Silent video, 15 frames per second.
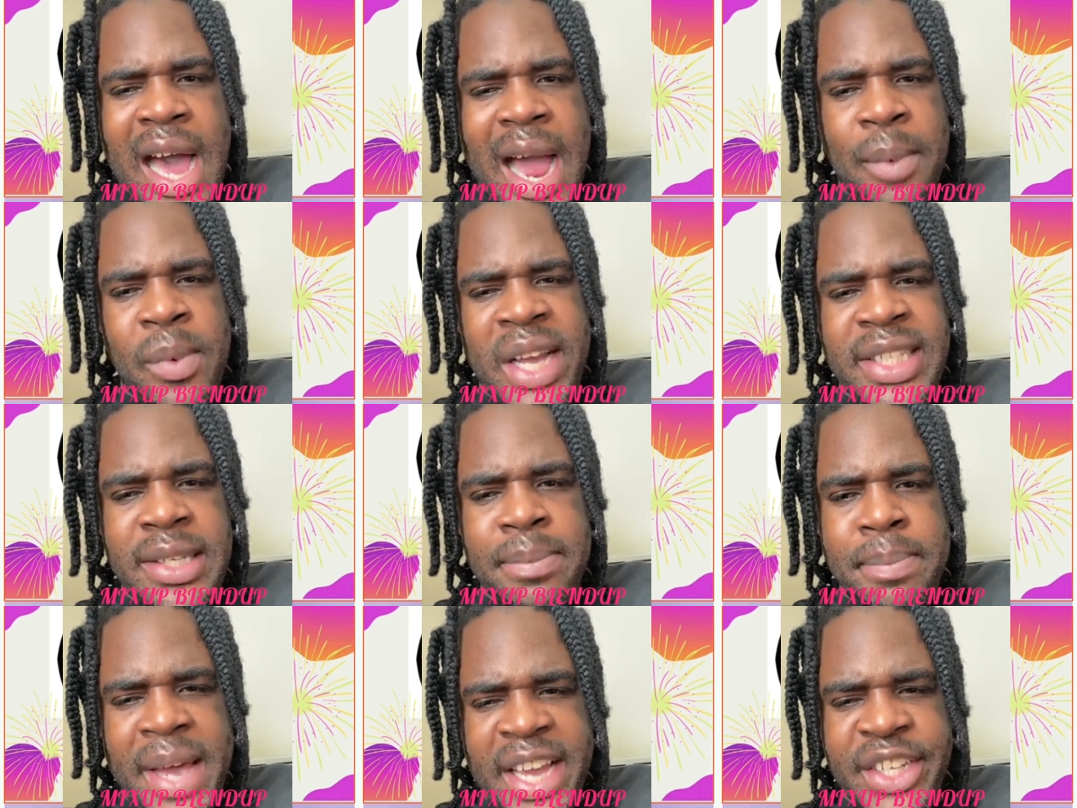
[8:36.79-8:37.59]
I'm
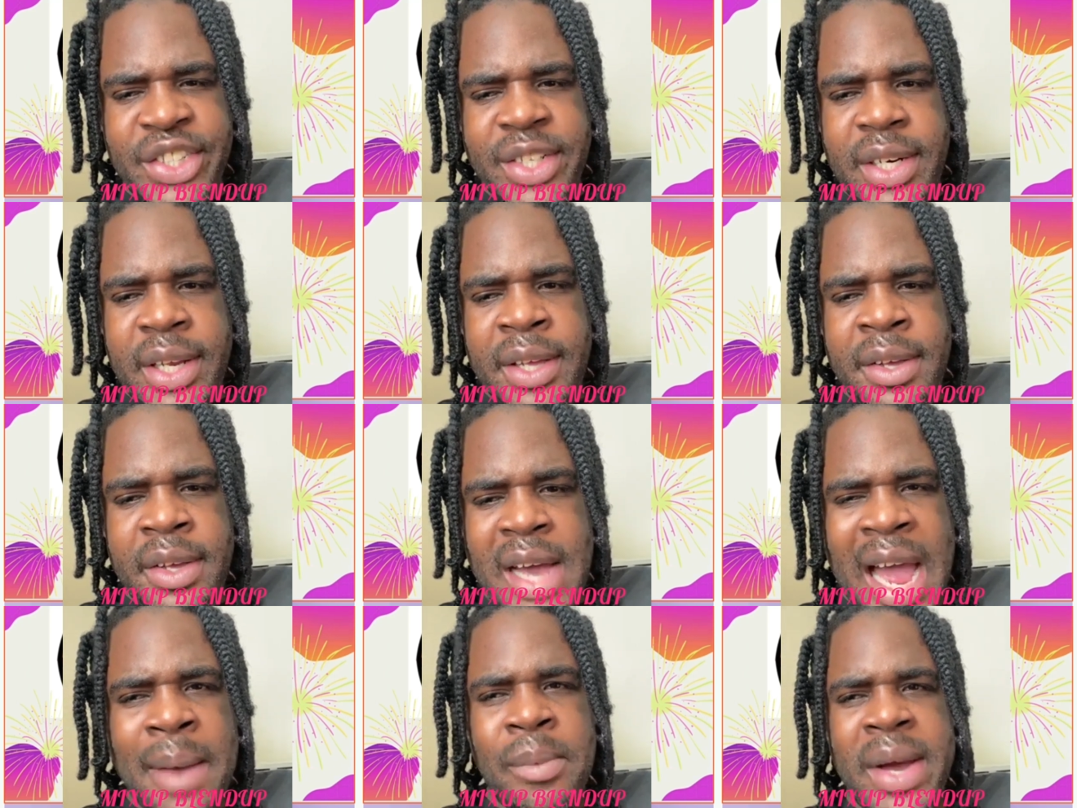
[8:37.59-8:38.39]
waiting patiently.
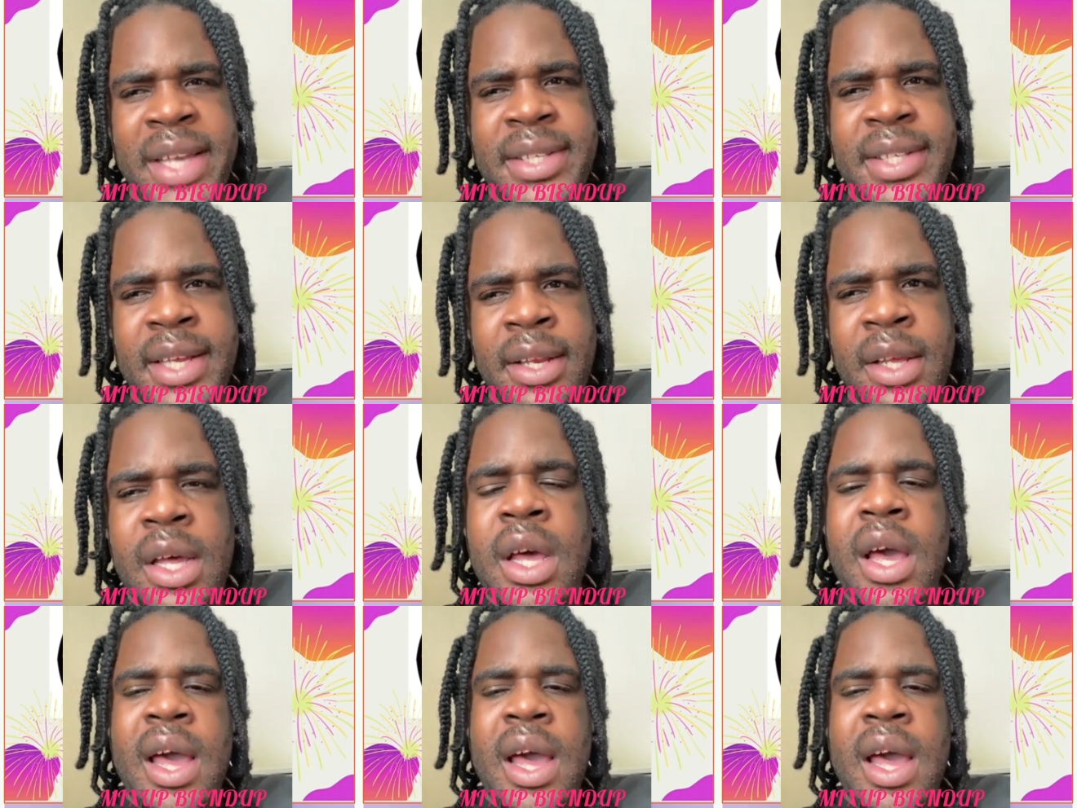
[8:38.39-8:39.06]
I'm waiting.